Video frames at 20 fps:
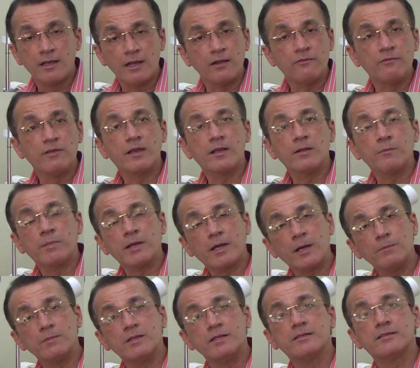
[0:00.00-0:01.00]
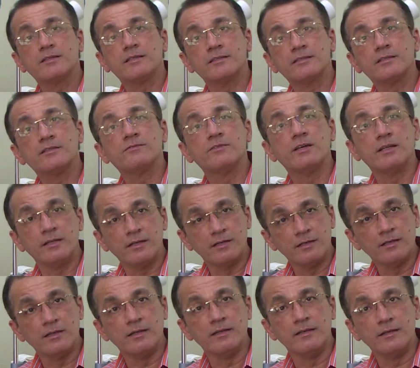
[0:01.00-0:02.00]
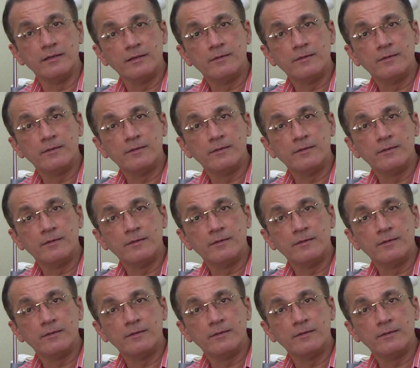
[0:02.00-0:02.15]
and we can pick up these cases very early.